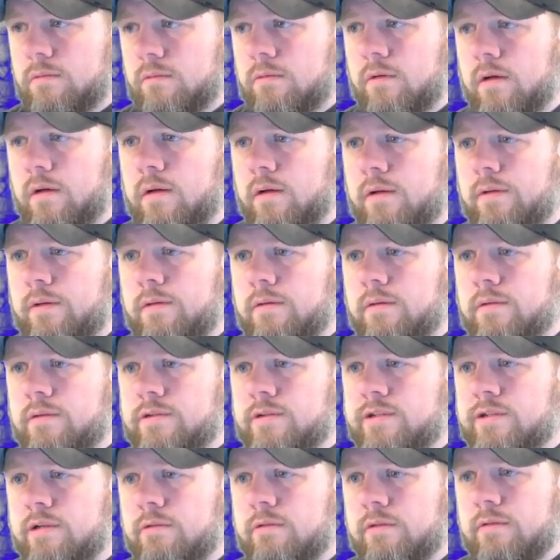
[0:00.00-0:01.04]
All right.
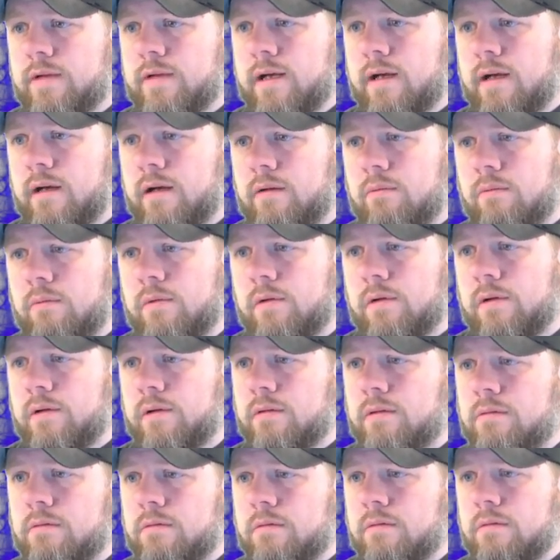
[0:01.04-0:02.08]
So we've got
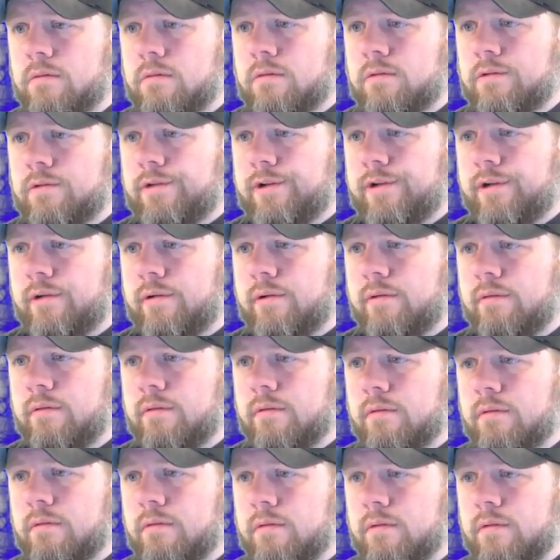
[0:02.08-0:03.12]
1, 2.
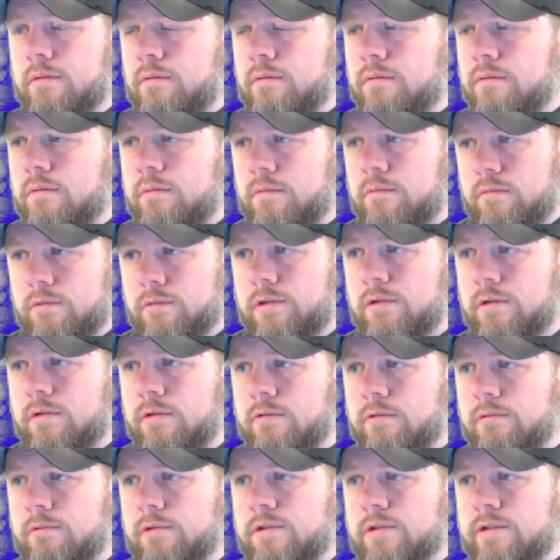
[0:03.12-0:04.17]
2
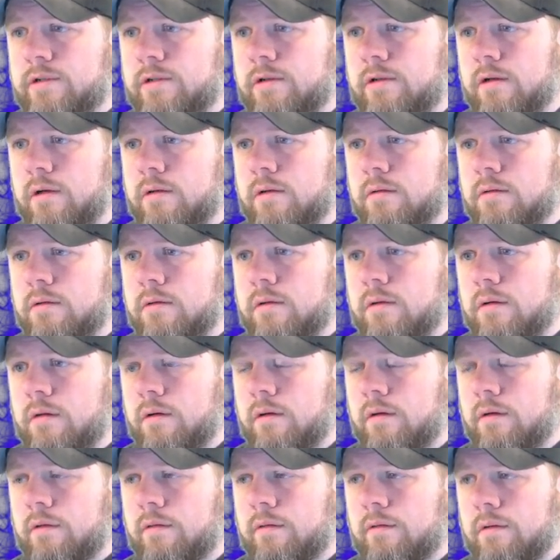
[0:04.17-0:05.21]
is 1, 0.
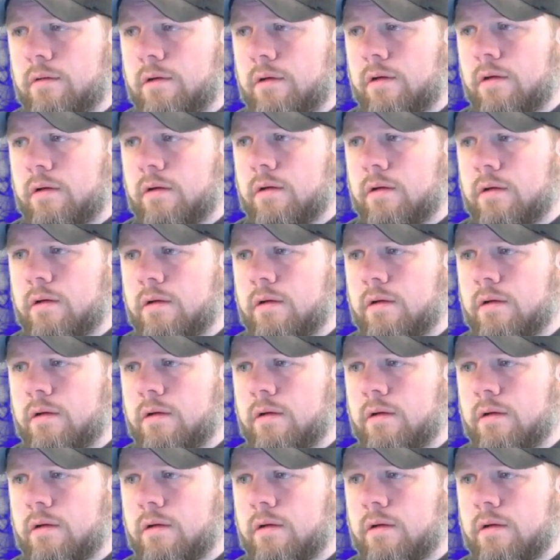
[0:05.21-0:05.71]
3,